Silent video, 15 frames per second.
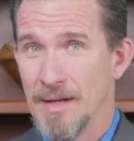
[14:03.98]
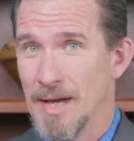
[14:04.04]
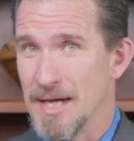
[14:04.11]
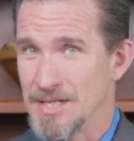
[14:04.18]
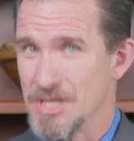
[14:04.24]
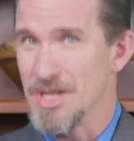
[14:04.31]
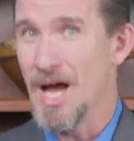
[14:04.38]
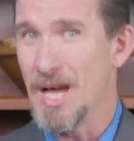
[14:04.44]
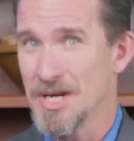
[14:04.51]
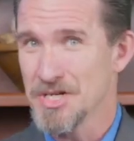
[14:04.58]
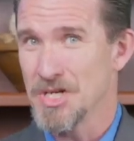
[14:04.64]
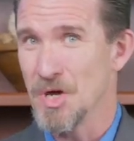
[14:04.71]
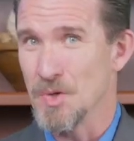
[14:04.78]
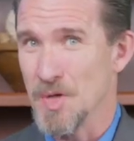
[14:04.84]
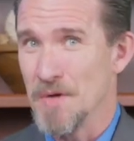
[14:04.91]
It's not as
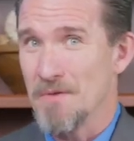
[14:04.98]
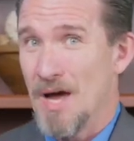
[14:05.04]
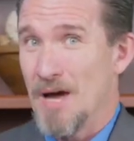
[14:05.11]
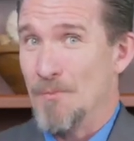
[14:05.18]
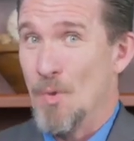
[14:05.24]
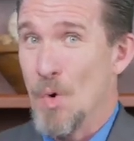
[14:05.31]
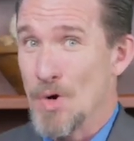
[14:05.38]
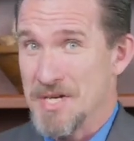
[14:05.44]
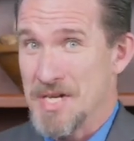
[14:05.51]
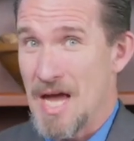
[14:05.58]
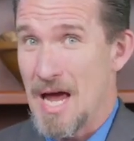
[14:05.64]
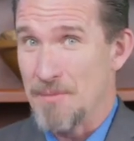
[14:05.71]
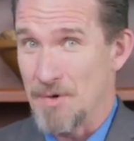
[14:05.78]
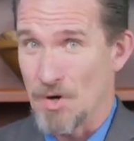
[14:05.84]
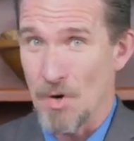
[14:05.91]
though you've got more
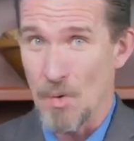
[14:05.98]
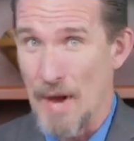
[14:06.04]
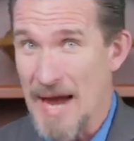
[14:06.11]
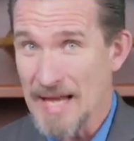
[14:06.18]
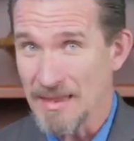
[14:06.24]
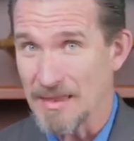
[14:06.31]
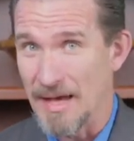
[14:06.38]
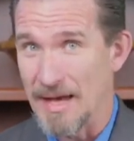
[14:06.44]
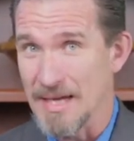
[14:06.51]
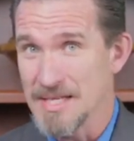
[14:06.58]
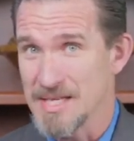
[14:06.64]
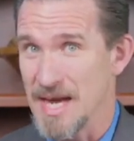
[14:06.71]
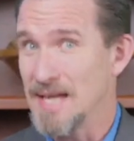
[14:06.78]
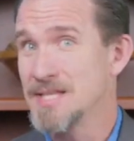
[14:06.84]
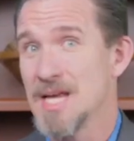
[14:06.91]
time to correct
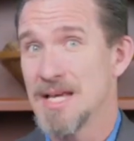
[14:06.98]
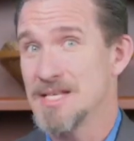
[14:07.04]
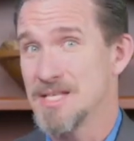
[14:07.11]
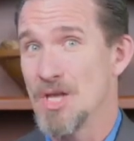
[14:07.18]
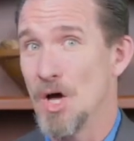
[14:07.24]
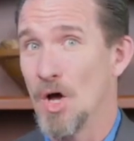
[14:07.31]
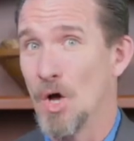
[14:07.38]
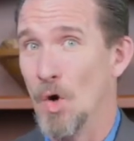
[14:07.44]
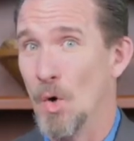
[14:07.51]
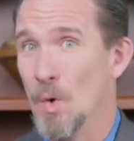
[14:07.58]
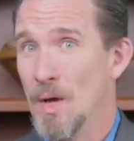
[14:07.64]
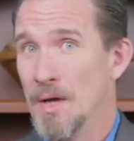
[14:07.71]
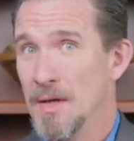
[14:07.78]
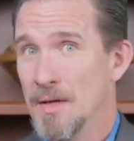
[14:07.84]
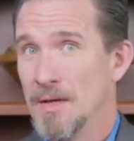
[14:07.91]
things. That's as though
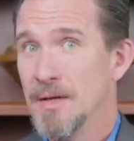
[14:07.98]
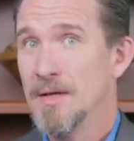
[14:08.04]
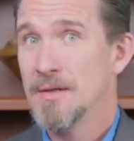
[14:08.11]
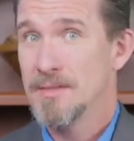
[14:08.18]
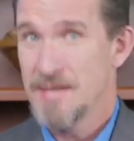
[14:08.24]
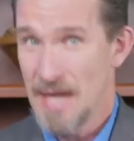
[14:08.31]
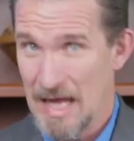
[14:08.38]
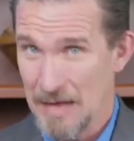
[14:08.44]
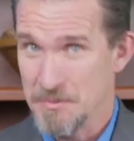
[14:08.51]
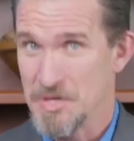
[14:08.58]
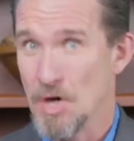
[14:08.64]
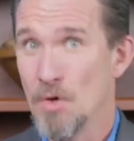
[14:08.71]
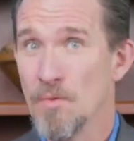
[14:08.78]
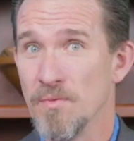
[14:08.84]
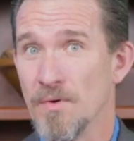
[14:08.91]
time's
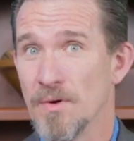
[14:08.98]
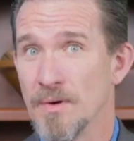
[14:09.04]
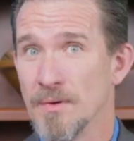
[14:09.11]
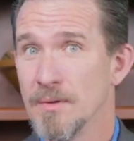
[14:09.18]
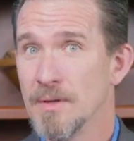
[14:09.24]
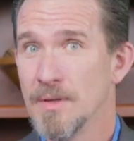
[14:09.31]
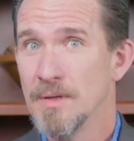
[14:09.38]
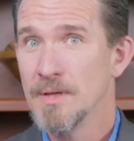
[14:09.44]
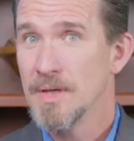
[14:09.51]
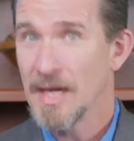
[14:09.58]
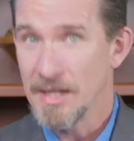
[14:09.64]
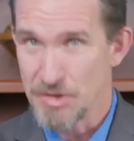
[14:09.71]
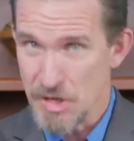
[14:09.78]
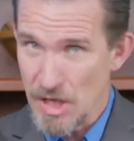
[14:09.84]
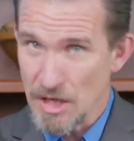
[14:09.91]
over
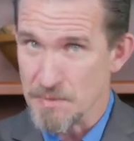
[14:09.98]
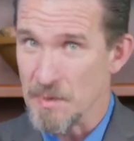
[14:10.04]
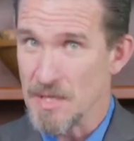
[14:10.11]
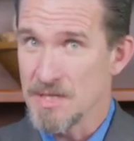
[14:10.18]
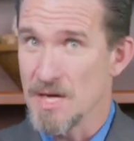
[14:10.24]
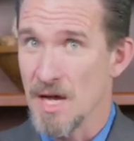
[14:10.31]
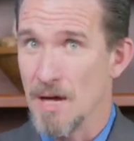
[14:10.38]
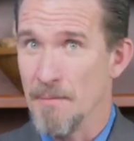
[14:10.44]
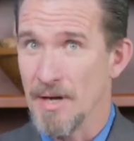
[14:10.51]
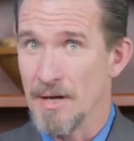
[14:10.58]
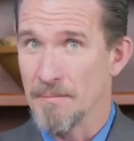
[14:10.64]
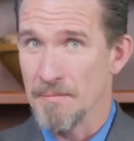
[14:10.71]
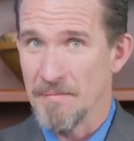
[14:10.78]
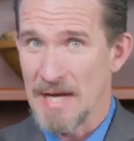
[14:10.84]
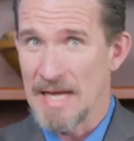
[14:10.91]
and judgment's coming.
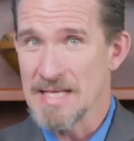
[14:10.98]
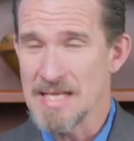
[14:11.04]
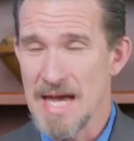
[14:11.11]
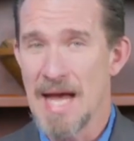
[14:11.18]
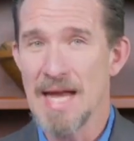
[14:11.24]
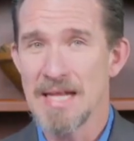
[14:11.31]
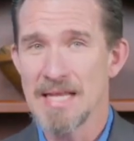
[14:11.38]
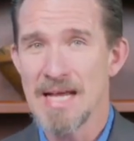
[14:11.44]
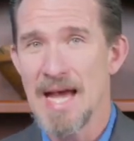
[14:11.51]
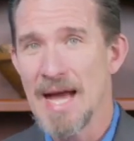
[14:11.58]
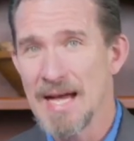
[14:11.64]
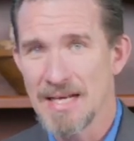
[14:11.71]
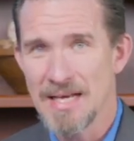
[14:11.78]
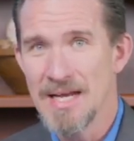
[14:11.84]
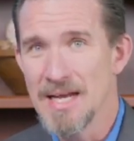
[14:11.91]
That's kind of the
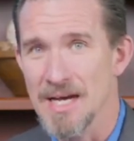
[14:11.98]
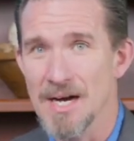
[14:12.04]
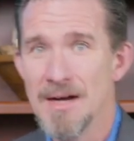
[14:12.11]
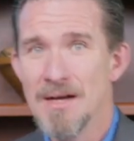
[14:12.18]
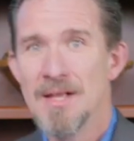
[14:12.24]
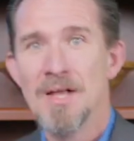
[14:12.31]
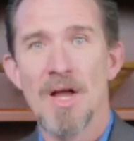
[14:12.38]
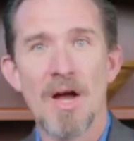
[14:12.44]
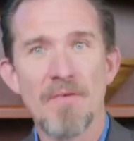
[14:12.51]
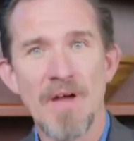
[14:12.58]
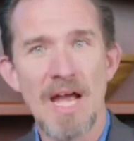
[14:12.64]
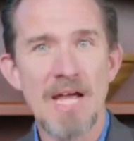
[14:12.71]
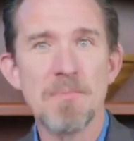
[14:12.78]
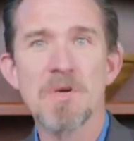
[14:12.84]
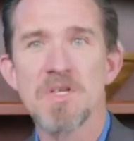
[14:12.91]
idea of
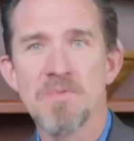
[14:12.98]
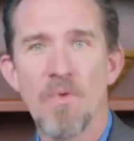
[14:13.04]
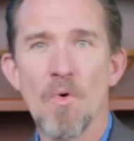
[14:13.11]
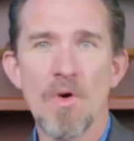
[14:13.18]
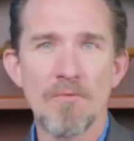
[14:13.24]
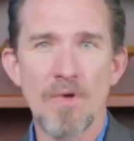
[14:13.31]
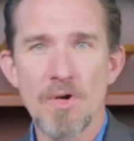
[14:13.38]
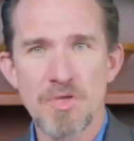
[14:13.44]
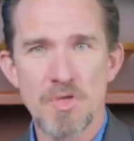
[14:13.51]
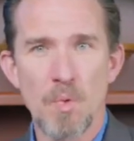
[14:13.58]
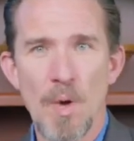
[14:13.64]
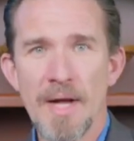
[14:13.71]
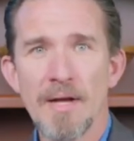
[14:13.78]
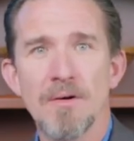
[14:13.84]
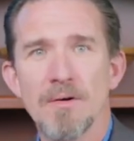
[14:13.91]
Amos 4 verse
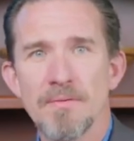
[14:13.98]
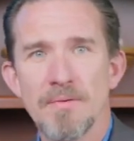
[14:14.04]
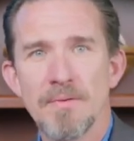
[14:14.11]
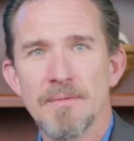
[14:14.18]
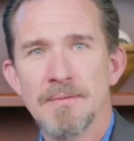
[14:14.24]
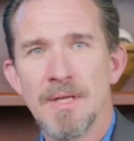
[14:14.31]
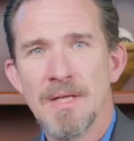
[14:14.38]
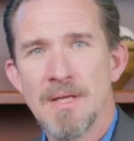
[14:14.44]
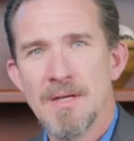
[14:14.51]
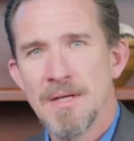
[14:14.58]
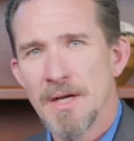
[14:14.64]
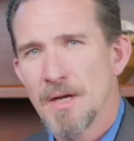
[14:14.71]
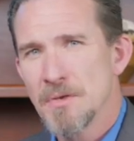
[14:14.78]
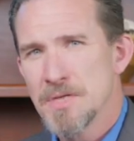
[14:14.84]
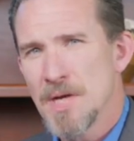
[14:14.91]
12.
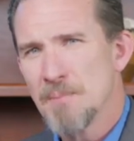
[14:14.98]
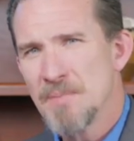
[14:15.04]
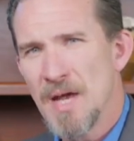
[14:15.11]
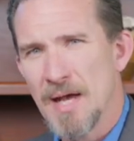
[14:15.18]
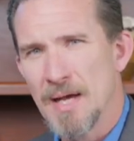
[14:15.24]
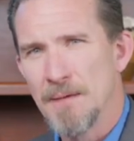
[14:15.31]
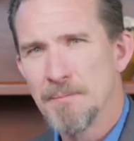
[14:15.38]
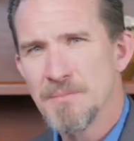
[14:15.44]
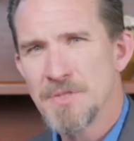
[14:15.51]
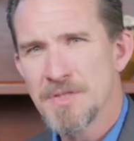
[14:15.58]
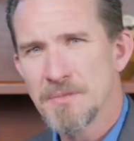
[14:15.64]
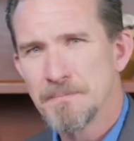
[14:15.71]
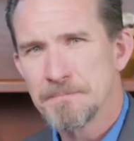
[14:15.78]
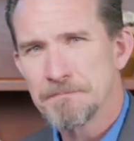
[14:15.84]
You know, sometimes